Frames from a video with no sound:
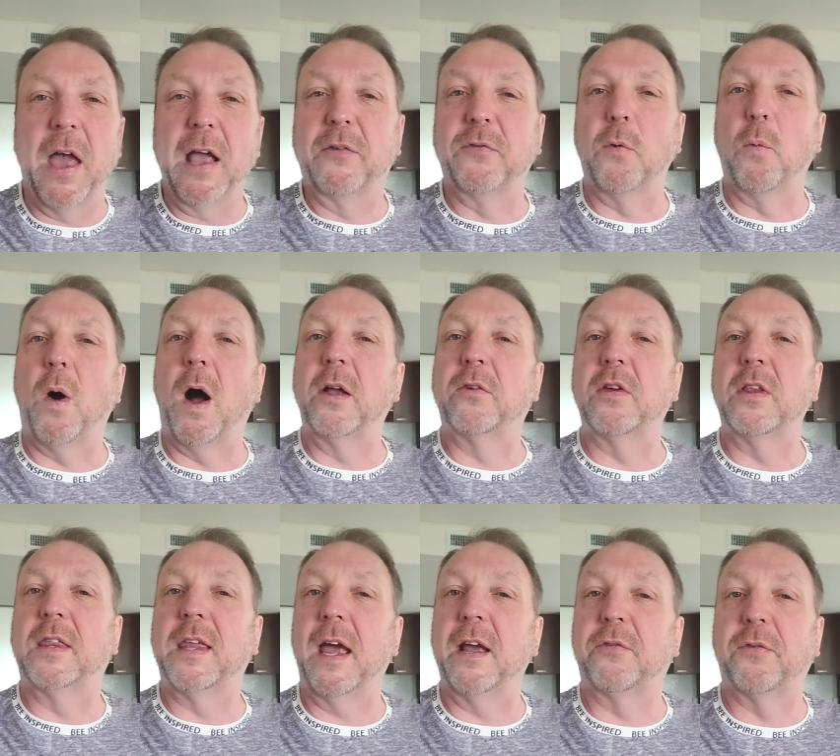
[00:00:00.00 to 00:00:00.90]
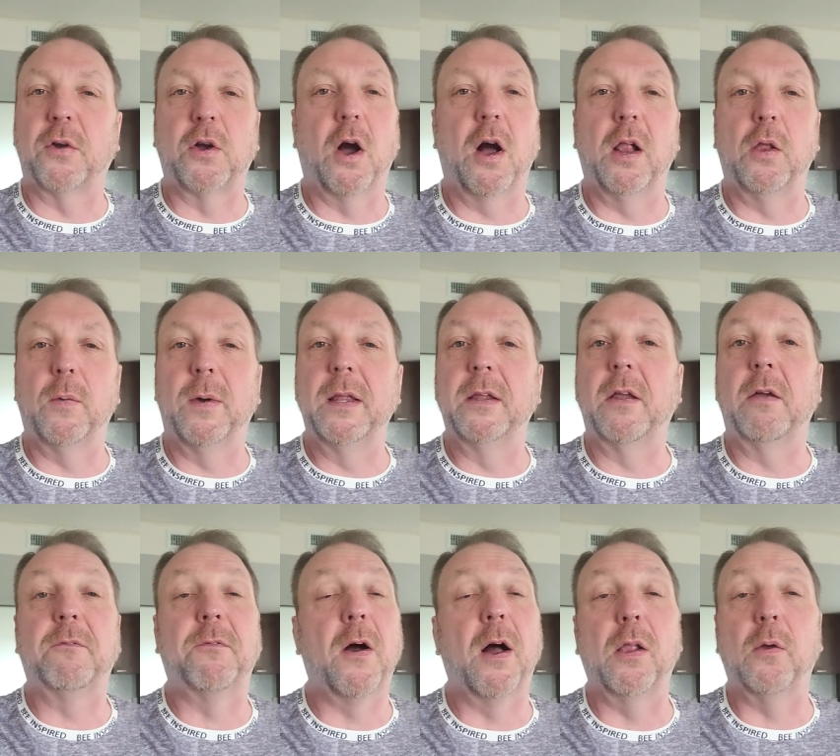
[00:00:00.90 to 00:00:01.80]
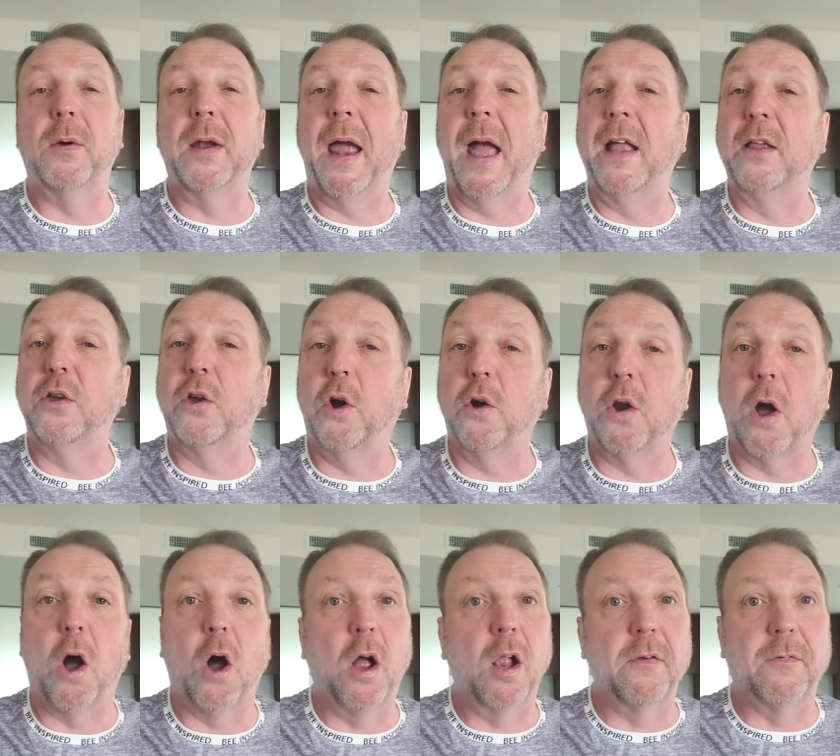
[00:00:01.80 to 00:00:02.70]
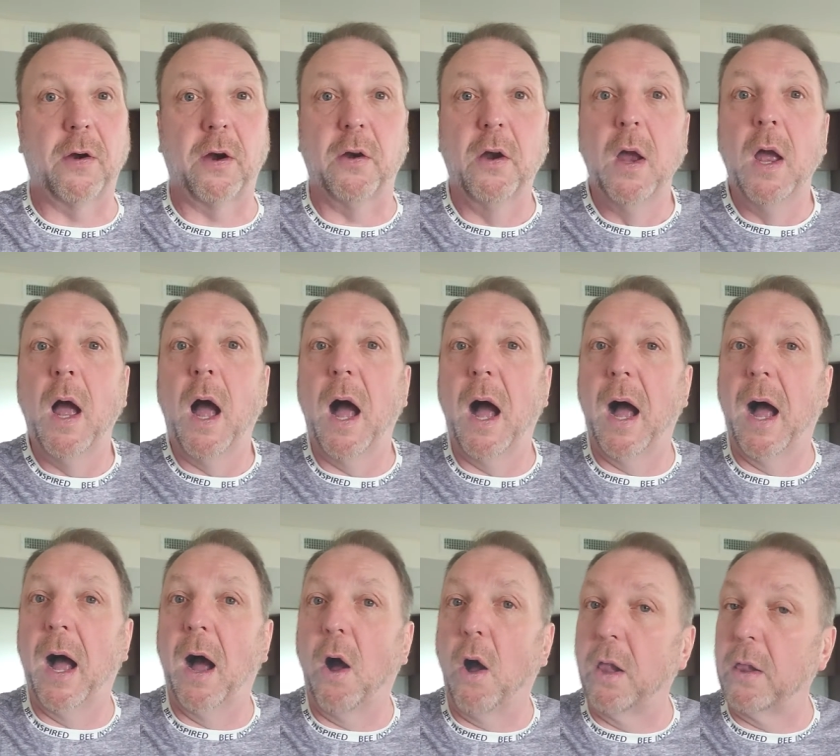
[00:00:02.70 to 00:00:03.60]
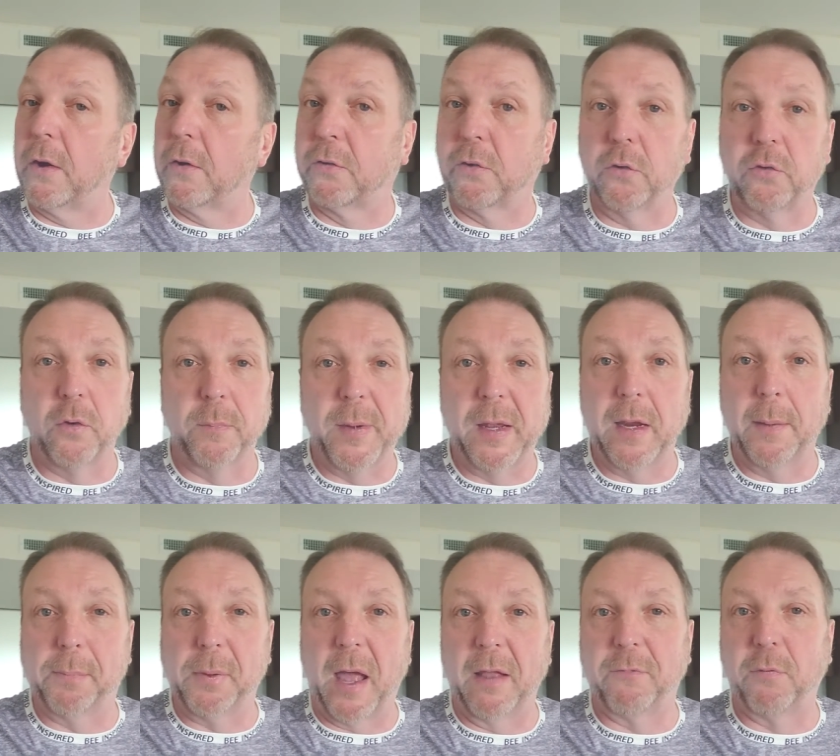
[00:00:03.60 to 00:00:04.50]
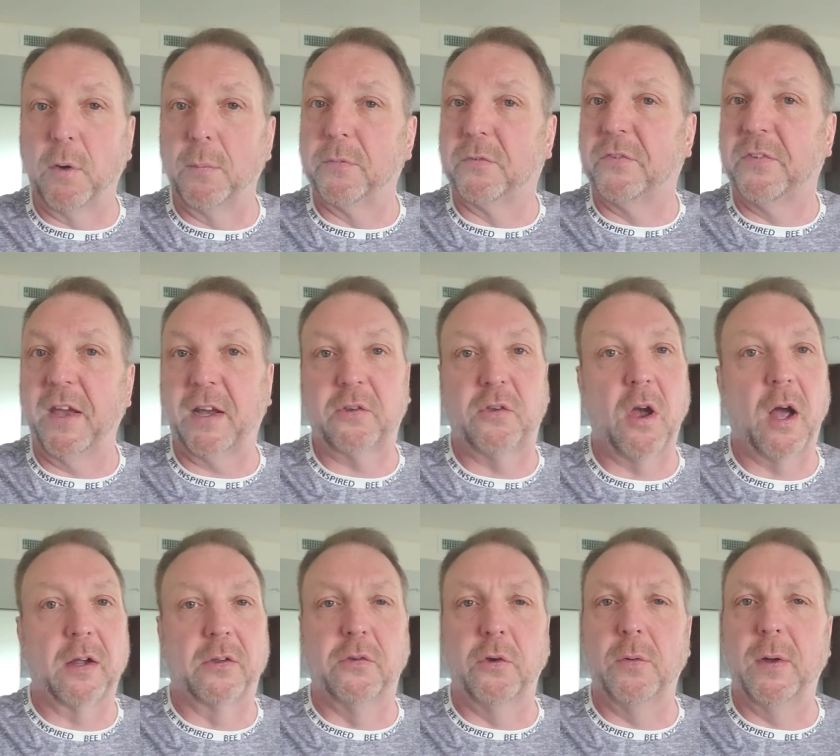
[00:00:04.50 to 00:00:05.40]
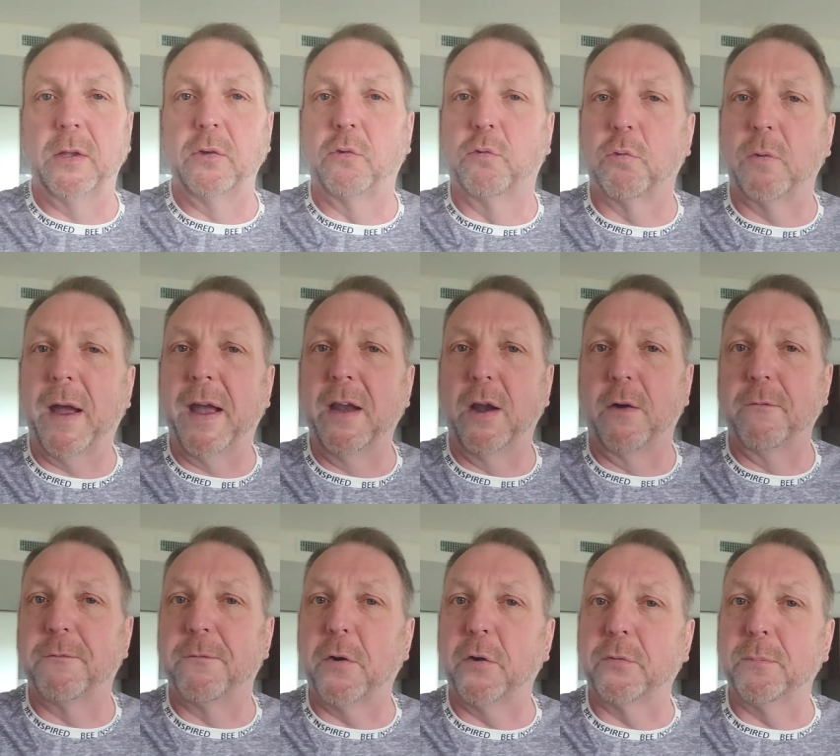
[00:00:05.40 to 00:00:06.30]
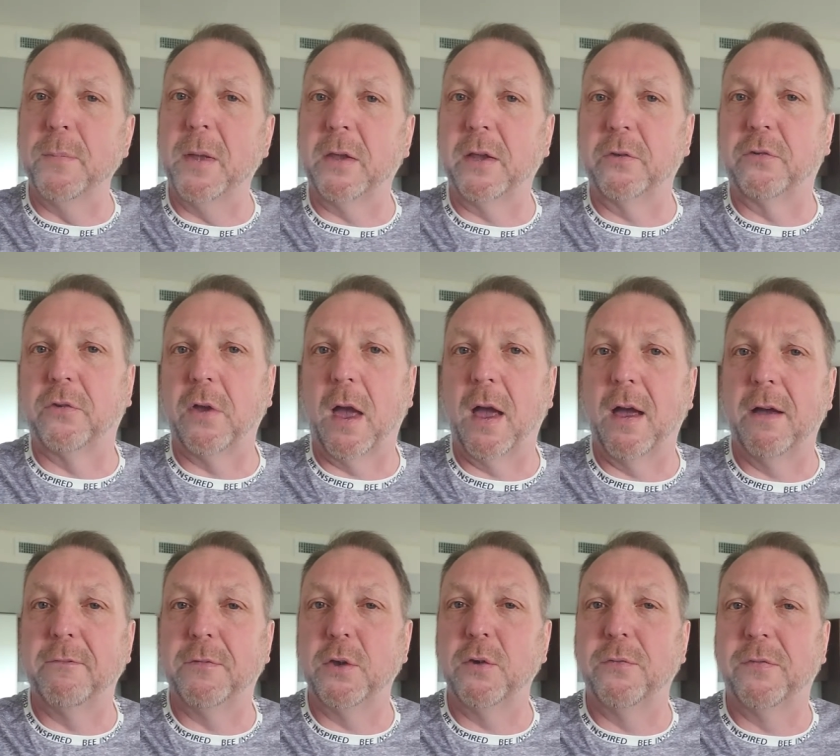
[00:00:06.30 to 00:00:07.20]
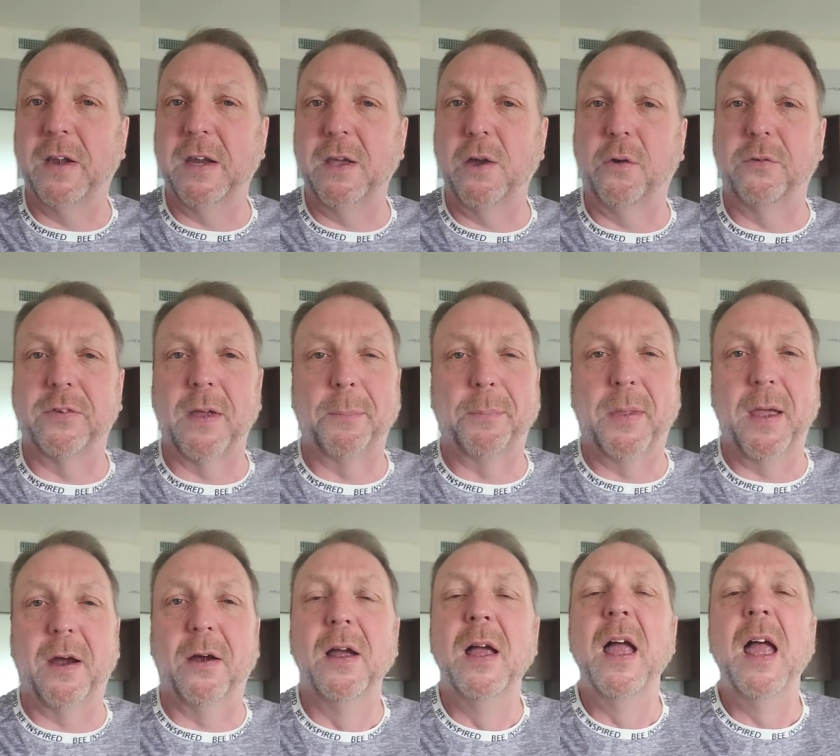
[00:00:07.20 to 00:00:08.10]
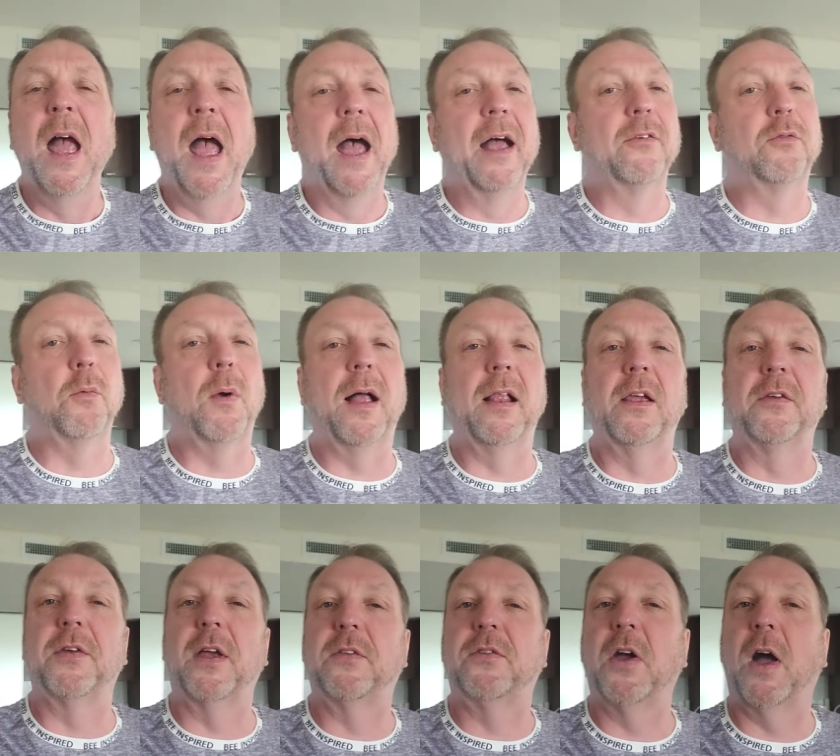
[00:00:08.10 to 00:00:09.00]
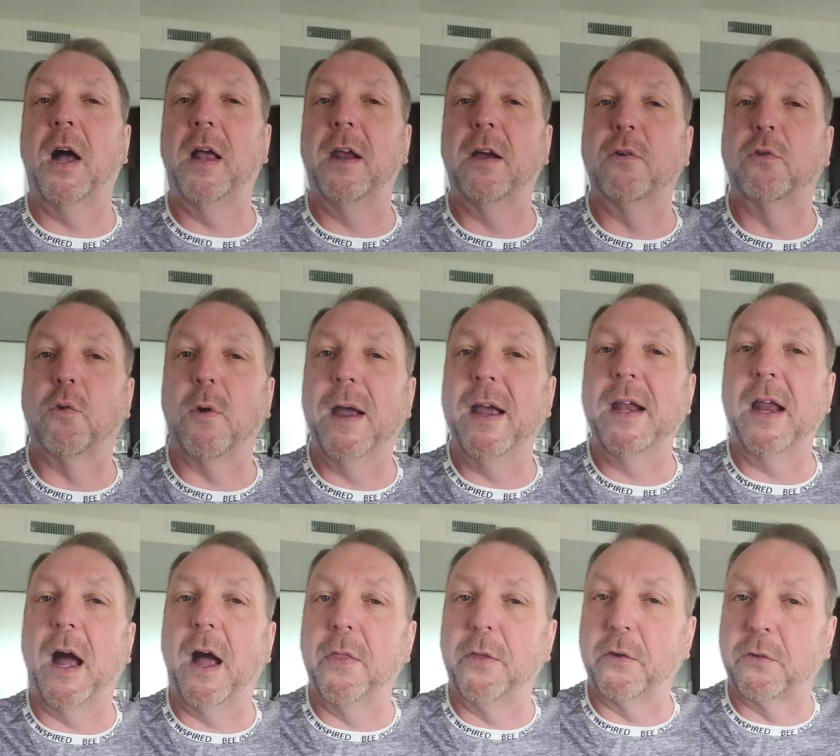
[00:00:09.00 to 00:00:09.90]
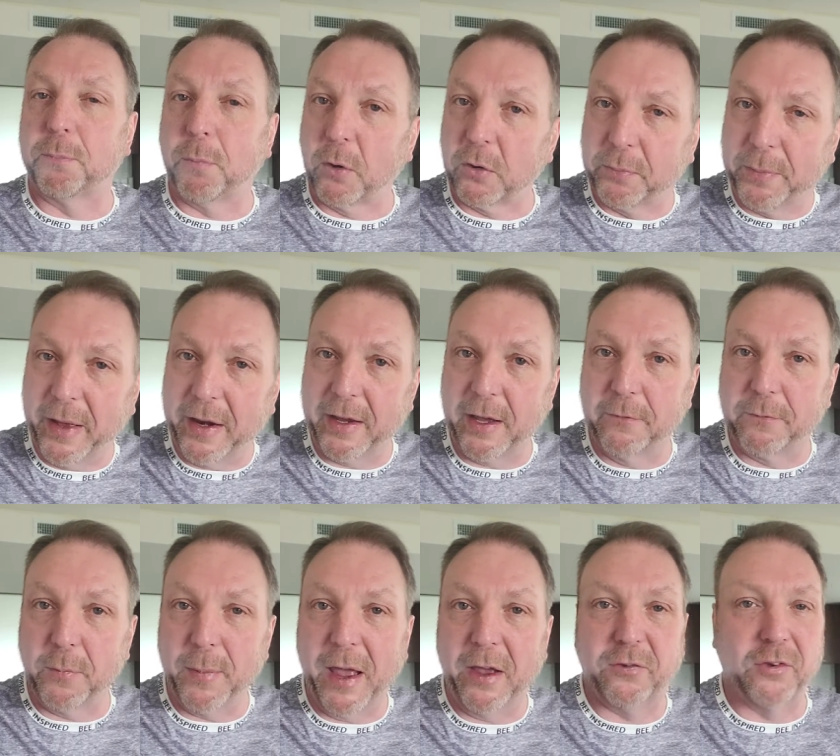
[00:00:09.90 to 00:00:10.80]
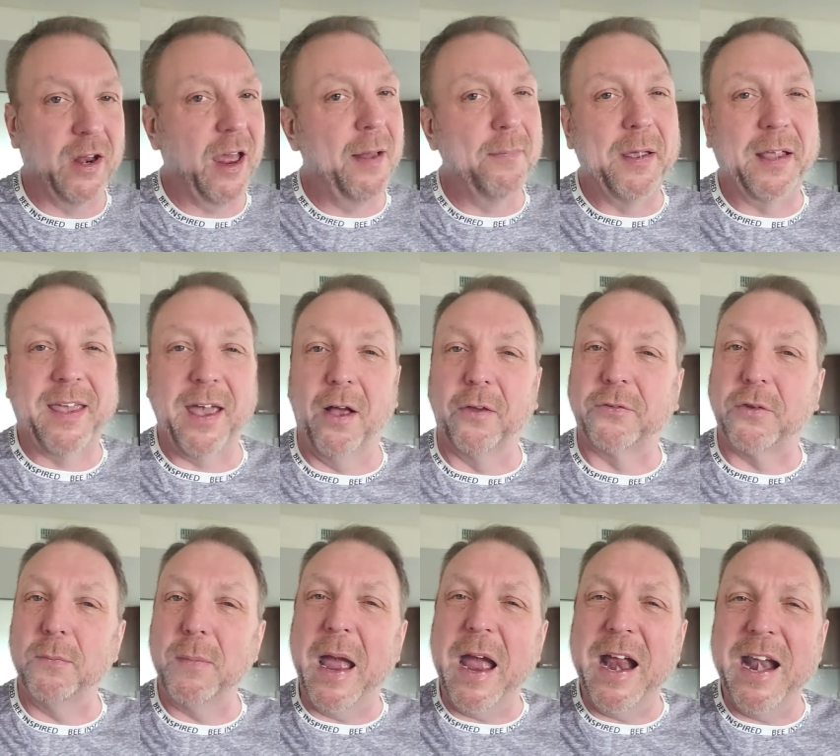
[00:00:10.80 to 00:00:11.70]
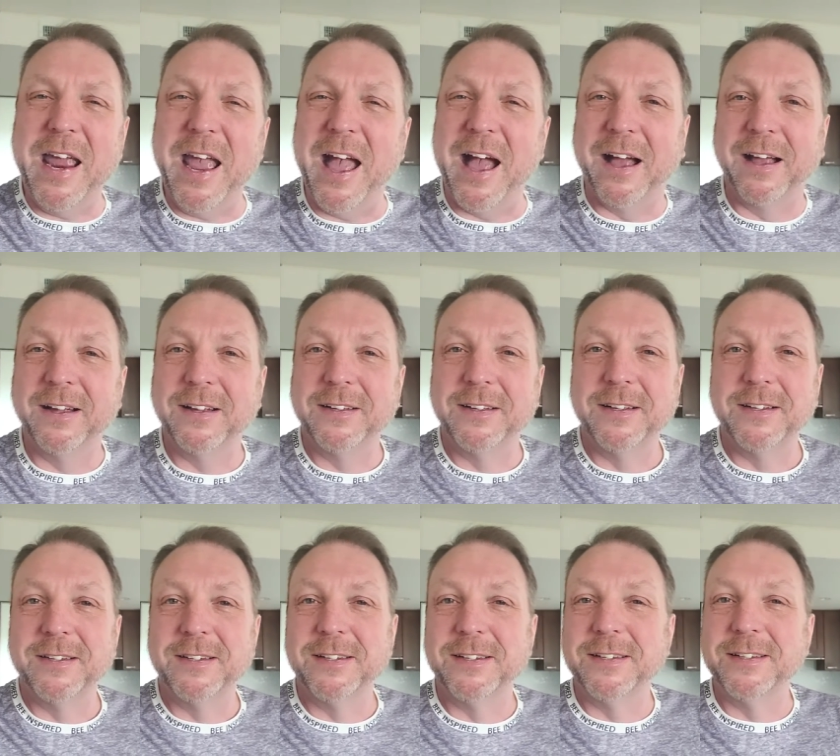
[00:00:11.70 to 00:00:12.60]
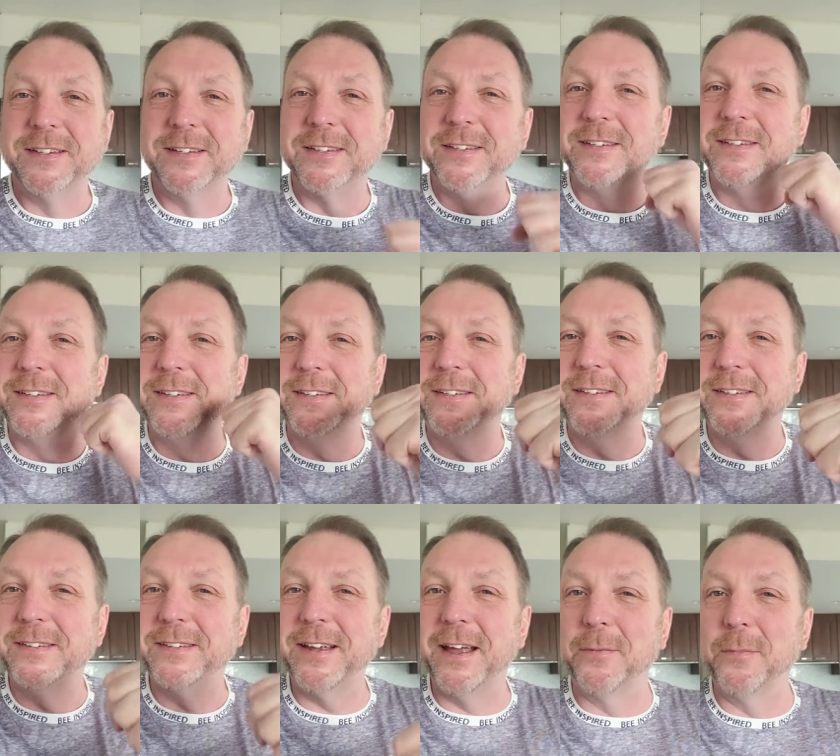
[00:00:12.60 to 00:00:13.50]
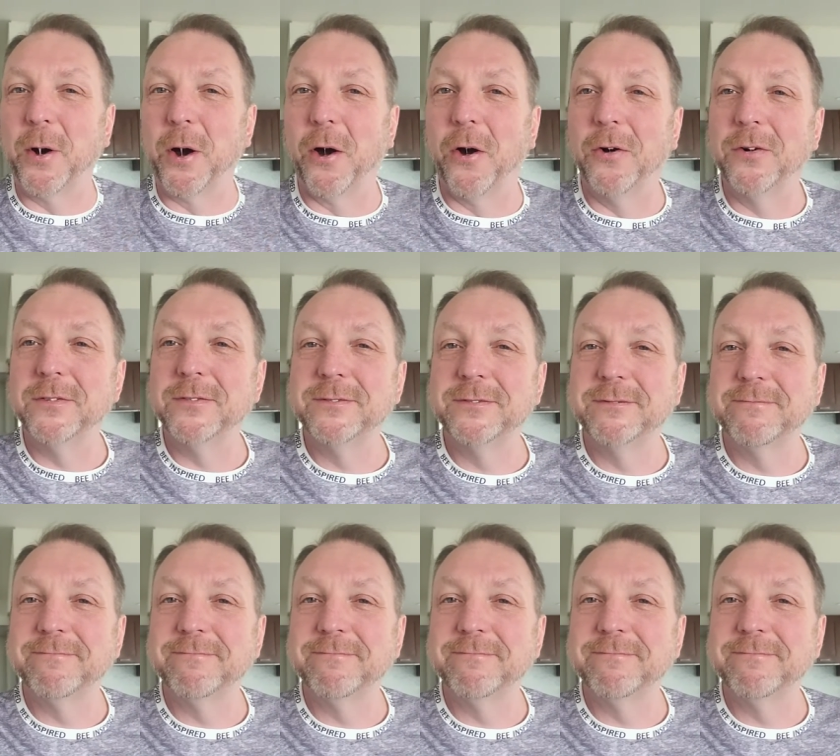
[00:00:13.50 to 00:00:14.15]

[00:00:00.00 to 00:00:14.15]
Thanks for watching. Thanks for following, following and go to all of our, uh, all our social media platforms. TikTok doing great. Our first million uh, view videos up there, as well as a ton of great other sports betting information. I'm the Kelster Mania. See you tomorrow.